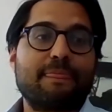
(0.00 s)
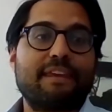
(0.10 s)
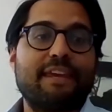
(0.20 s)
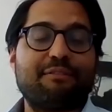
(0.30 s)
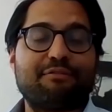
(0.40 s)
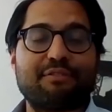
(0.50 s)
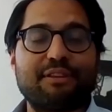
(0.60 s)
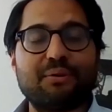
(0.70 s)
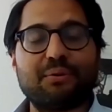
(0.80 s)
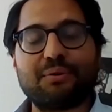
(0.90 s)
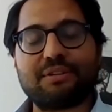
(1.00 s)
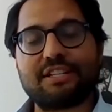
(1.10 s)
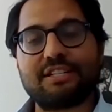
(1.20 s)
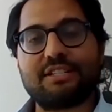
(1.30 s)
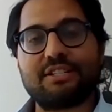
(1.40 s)
If the
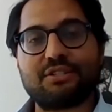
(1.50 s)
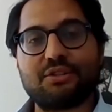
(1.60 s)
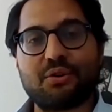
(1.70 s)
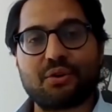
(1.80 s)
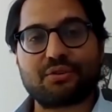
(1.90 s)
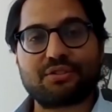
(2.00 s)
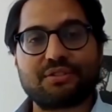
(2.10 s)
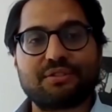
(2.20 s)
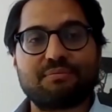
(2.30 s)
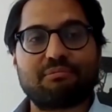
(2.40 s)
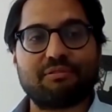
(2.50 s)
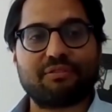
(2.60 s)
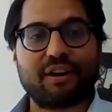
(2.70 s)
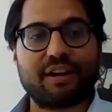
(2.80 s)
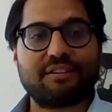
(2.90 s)
order does not
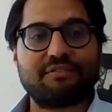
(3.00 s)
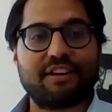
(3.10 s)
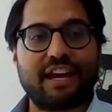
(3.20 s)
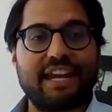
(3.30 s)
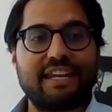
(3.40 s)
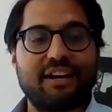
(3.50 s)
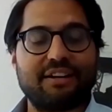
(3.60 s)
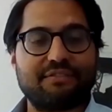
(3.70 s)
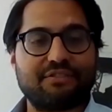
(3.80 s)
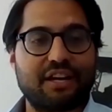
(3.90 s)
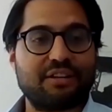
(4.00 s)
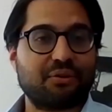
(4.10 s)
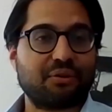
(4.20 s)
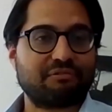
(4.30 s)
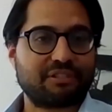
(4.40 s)
provide for any kind of change
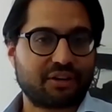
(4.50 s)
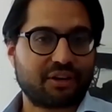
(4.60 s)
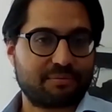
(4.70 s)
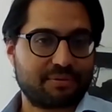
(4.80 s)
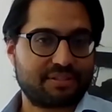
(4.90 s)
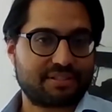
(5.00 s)
on retirement